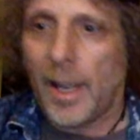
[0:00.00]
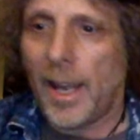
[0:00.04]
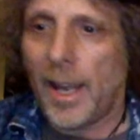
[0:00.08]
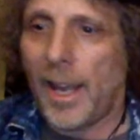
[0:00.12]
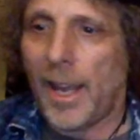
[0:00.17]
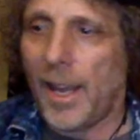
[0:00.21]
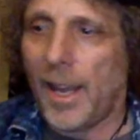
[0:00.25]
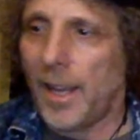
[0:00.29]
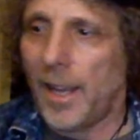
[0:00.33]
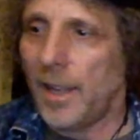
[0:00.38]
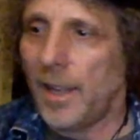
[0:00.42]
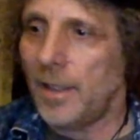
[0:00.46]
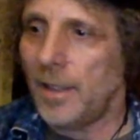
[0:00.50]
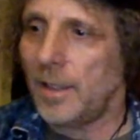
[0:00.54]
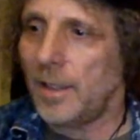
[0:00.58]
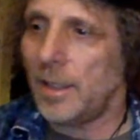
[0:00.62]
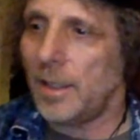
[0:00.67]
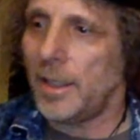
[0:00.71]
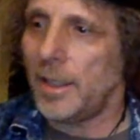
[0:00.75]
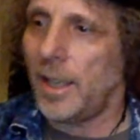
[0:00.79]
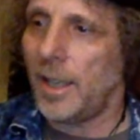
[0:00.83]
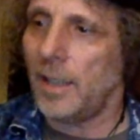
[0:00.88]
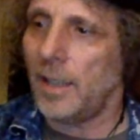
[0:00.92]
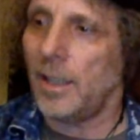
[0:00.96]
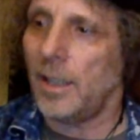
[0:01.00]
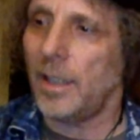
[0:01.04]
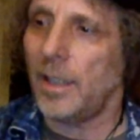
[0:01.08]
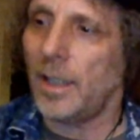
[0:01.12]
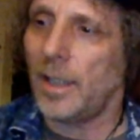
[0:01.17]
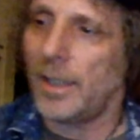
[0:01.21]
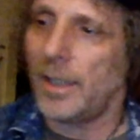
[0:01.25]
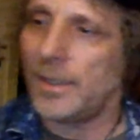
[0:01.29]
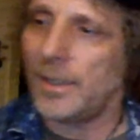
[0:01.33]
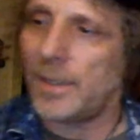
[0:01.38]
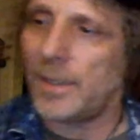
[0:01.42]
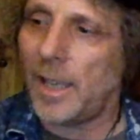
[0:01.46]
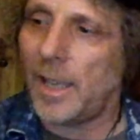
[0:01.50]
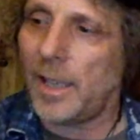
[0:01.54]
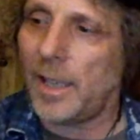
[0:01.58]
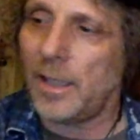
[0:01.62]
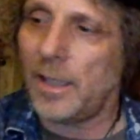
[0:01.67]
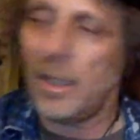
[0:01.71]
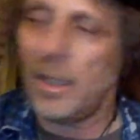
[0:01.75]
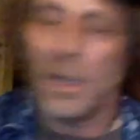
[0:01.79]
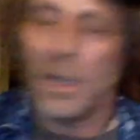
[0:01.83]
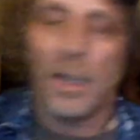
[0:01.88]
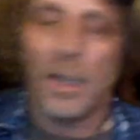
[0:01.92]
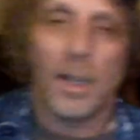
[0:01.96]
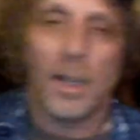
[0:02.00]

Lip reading: And again, like I said,